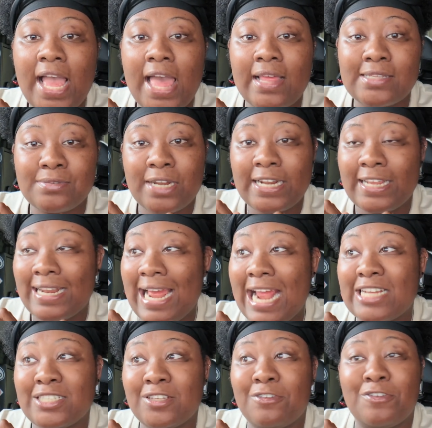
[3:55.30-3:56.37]
that's what I did. I
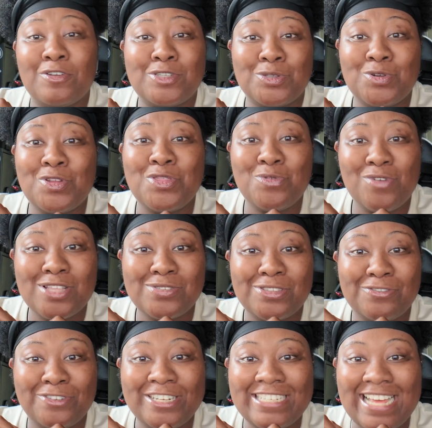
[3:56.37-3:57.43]
actually filtered on the ones
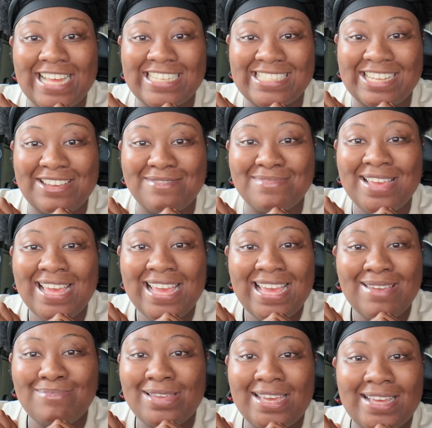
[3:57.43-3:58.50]
with the free tag stamp
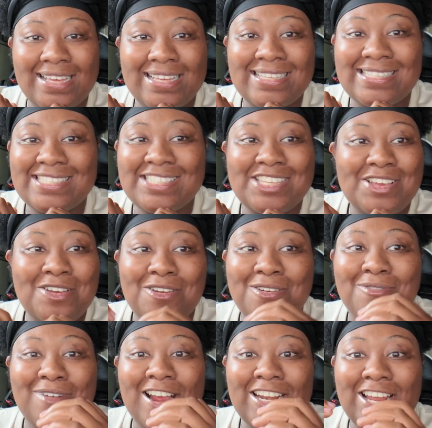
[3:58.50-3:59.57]
because
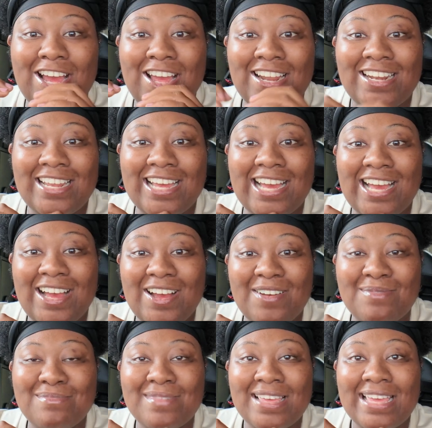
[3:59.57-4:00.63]
why not?
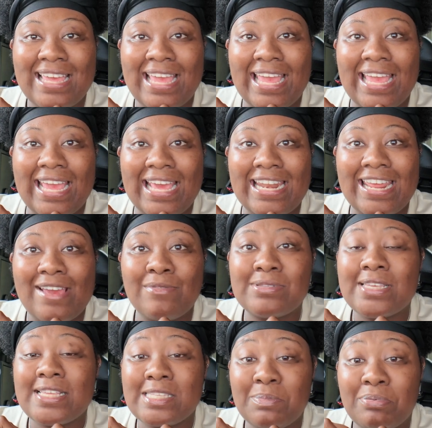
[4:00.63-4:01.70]
And
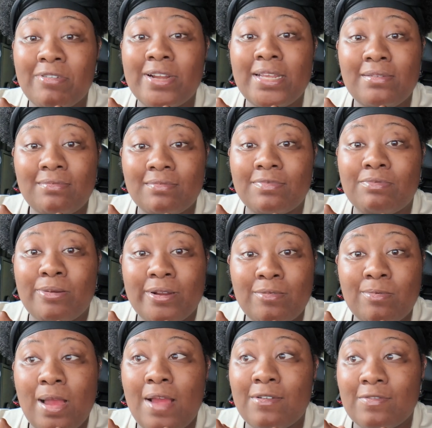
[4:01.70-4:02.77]
it's a pretty
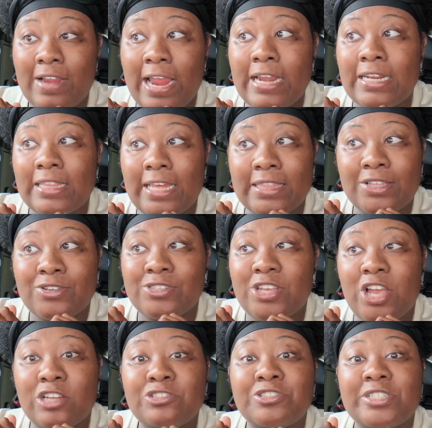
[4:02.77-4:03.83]
wide variety. Like there's
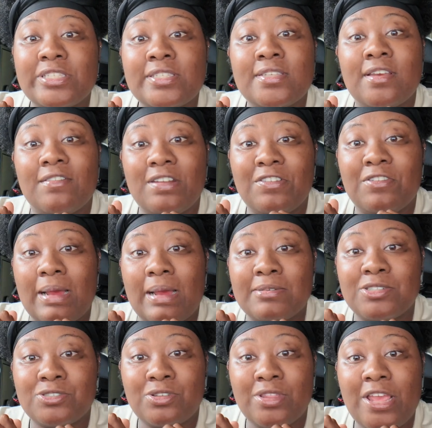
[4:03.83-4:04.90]
hundreds of
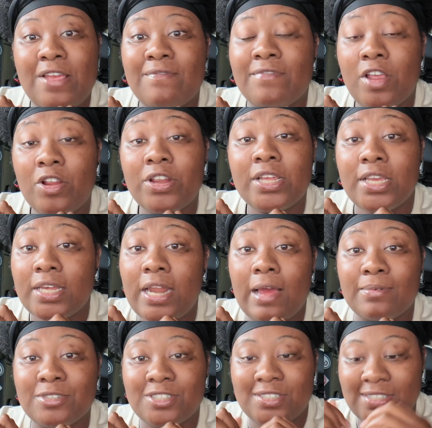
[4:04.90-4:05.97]
options on there and very good
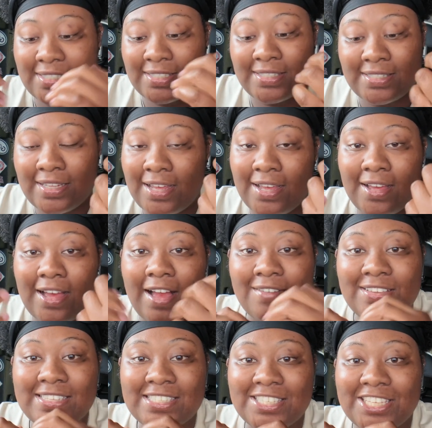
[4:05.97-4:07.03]
options,
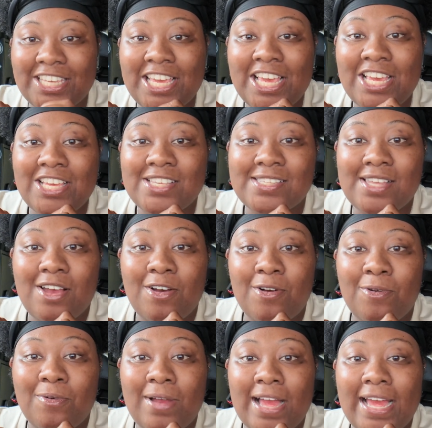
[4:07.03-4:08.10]
obviously.
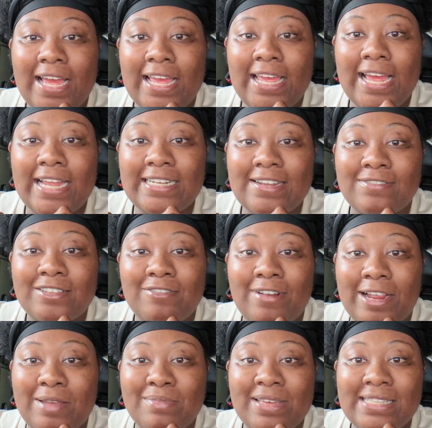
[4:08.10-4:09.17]
So I definitely
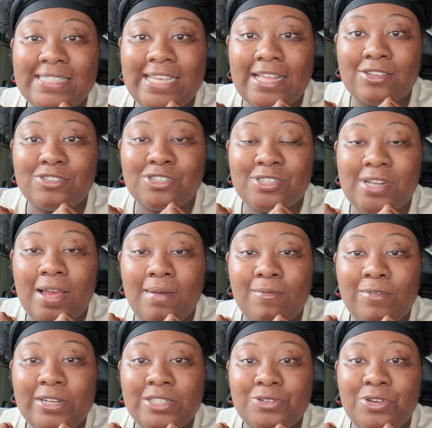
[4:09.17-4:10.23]
recommend Silencer
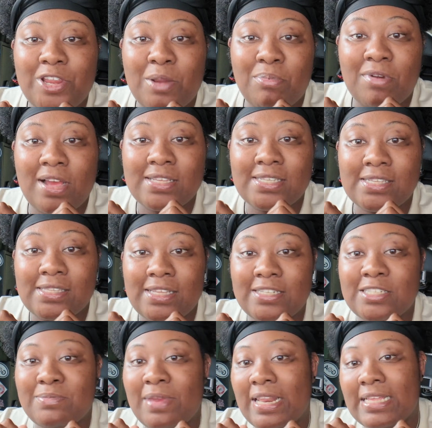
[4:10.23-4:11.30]
Shop when doing your process. They
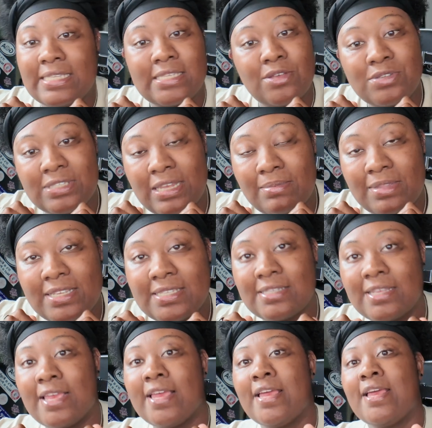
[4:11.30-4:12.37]
just made it so
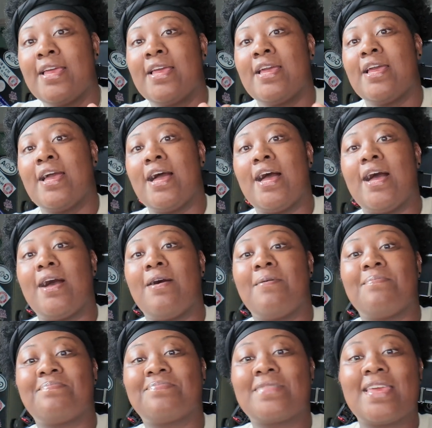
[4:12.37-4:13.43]
seamless.
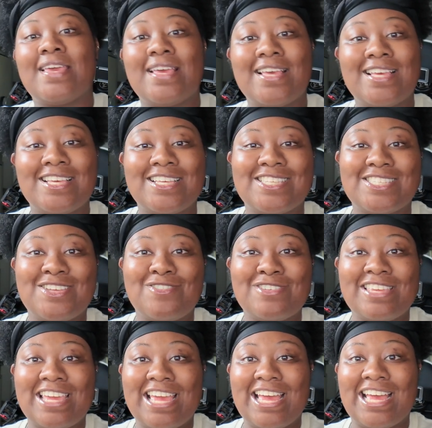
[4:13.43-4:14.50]
So
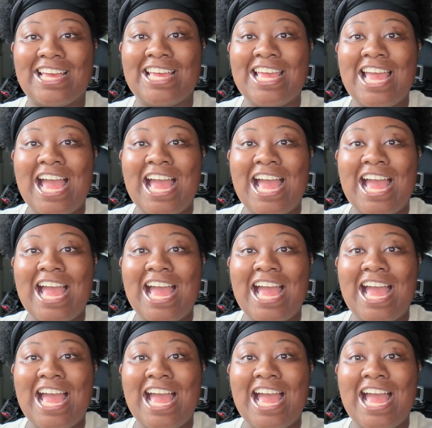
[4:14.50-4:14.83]
yeah,